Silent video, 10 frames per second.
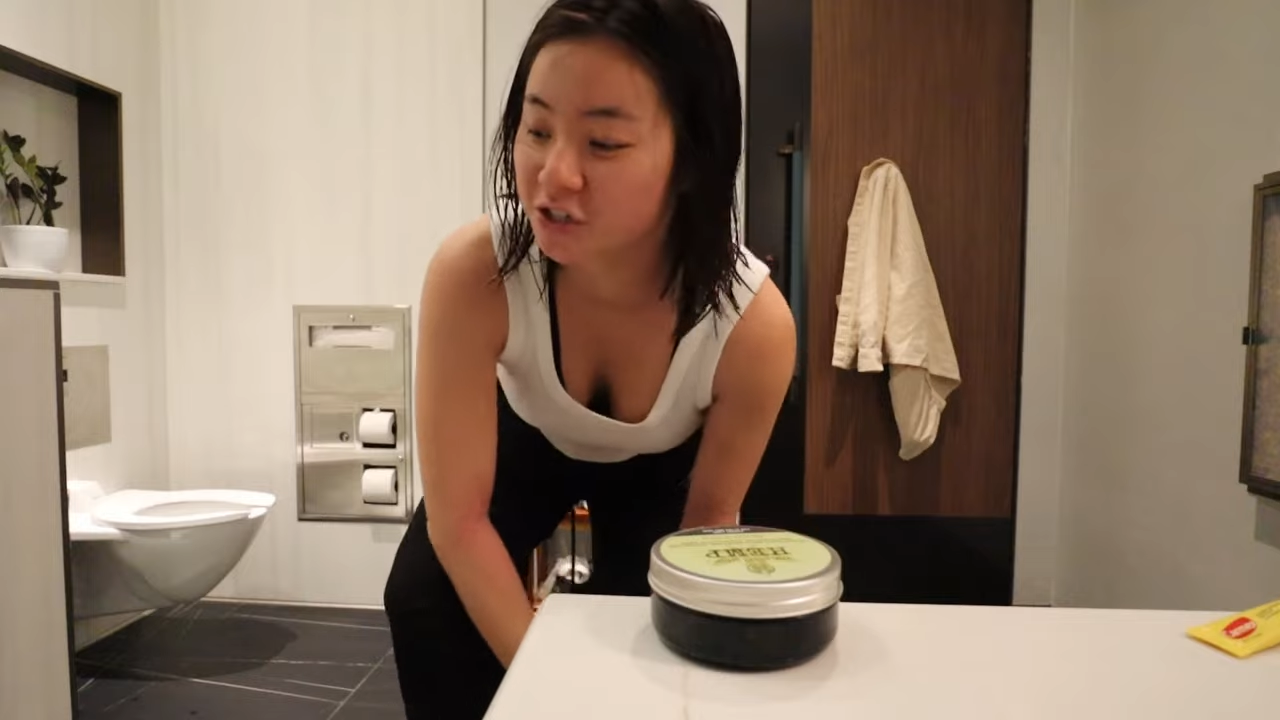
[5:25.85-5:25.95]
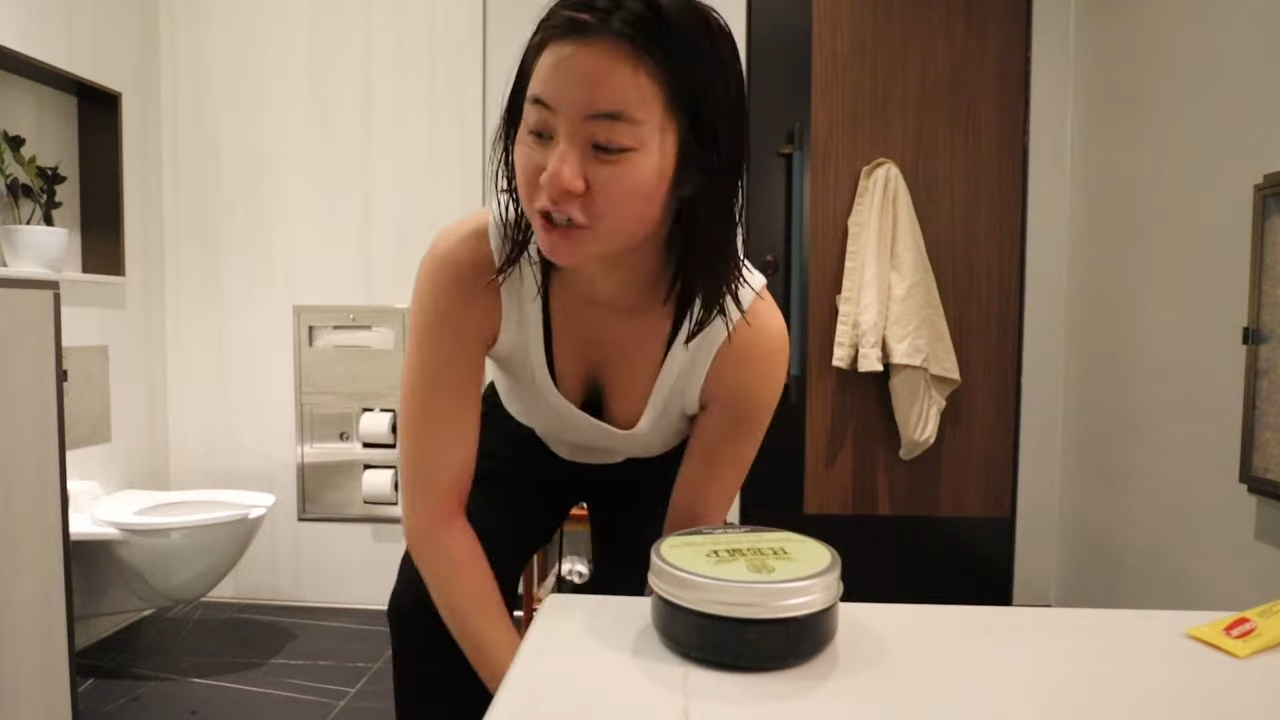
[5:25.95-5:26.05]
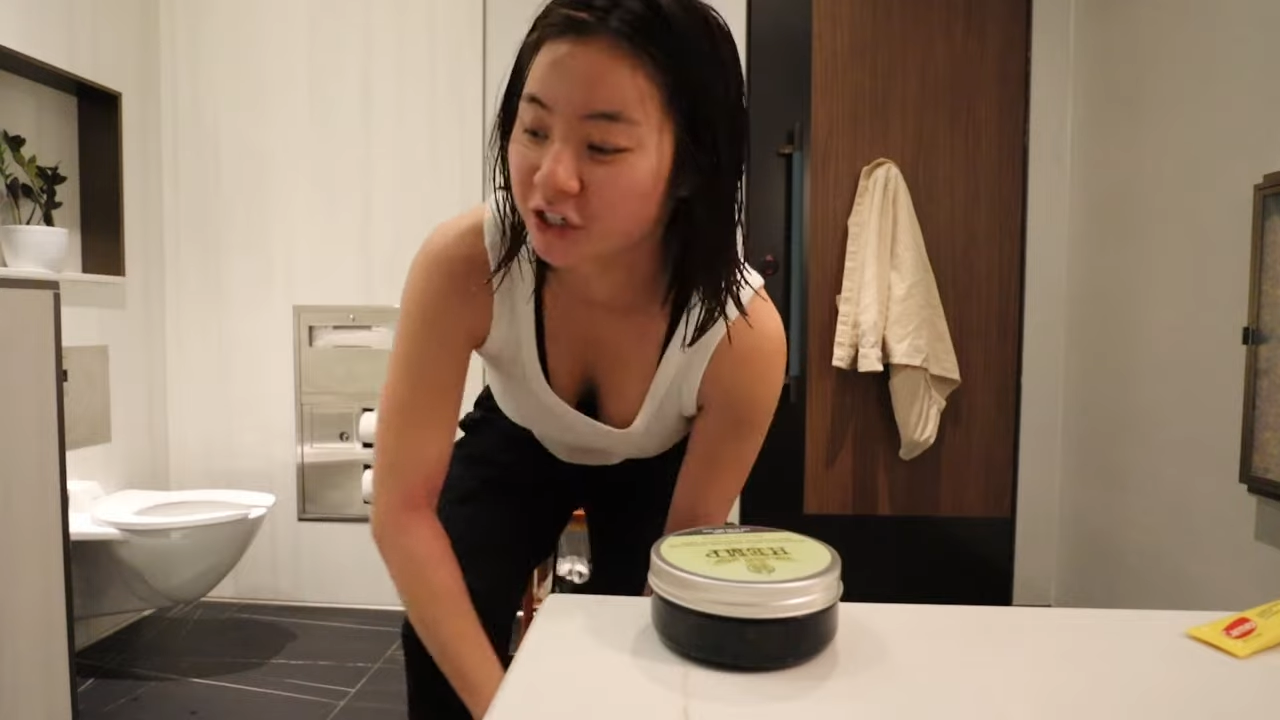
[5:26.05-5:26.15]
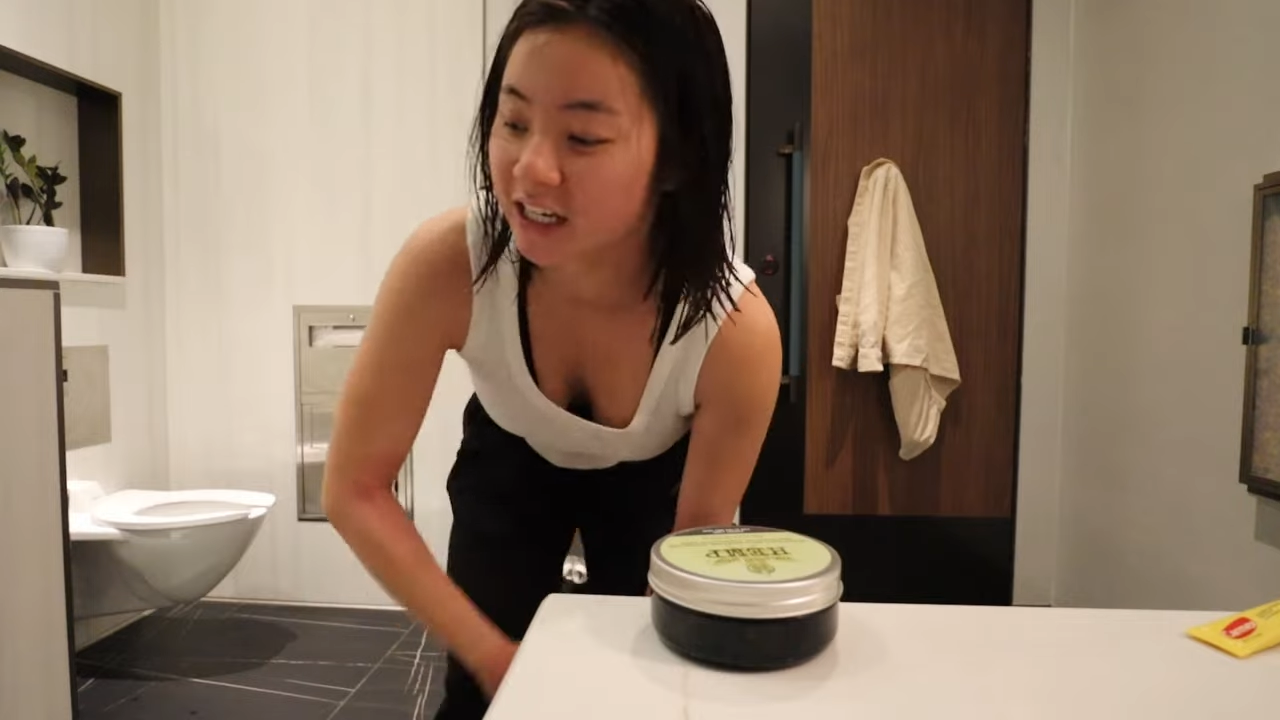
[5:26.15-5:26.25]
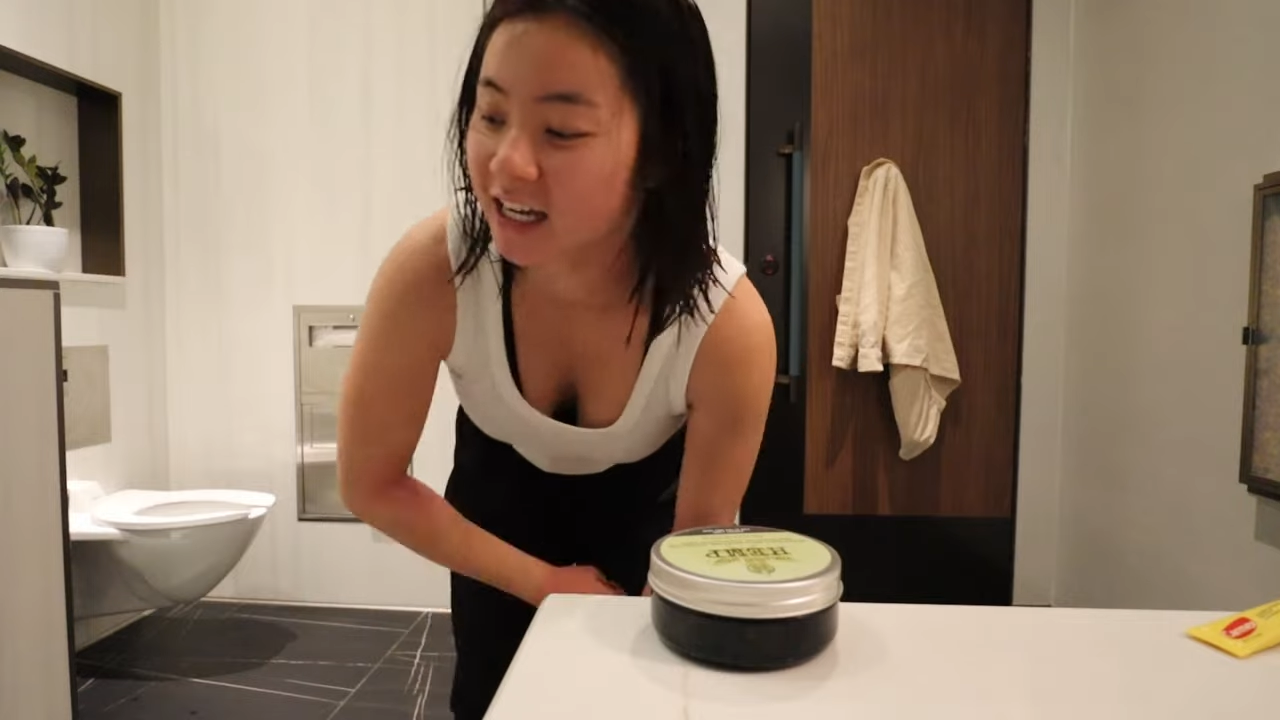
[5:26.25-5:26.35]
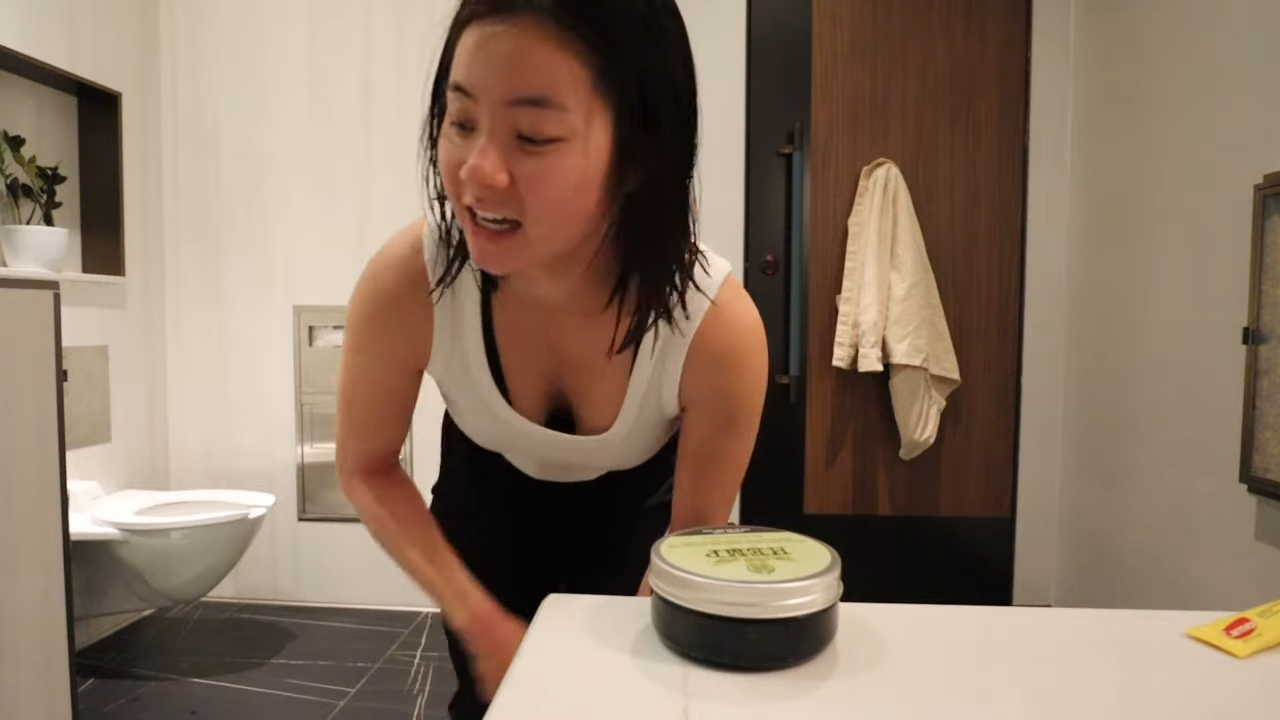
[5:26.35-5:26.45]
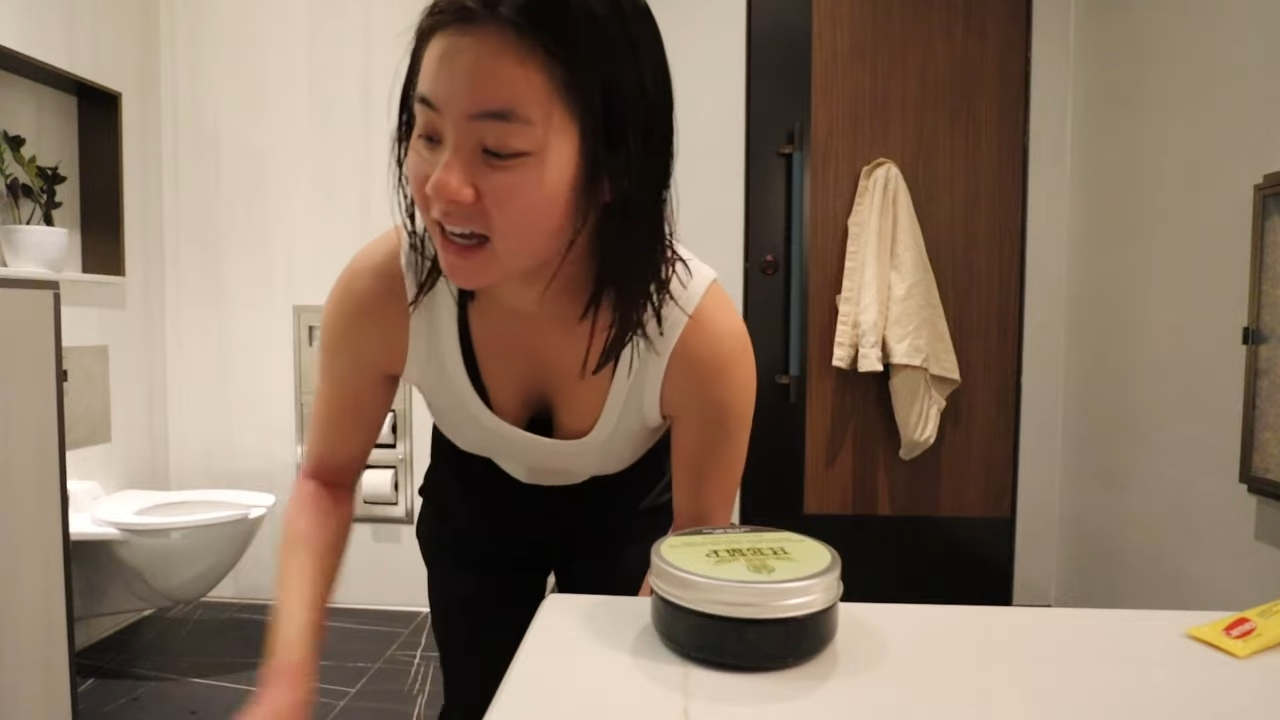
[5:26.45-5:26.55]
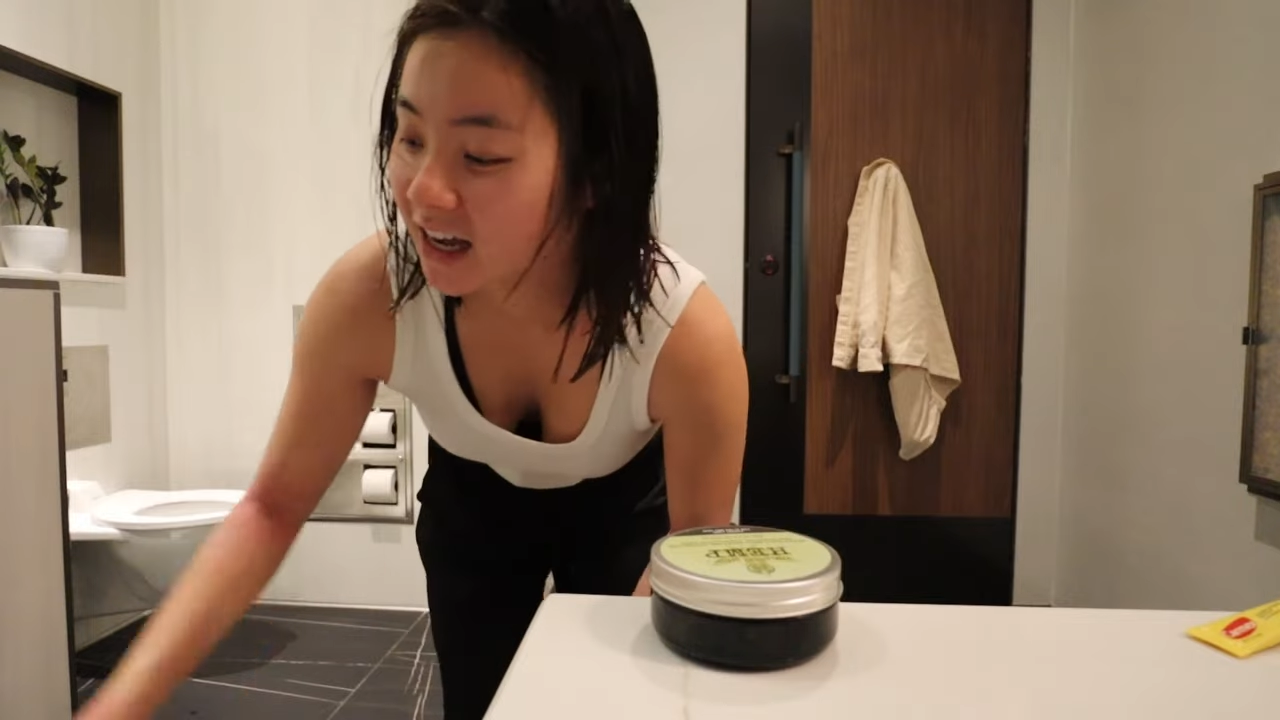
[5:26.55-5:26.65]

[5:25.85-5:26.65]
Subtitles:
journey.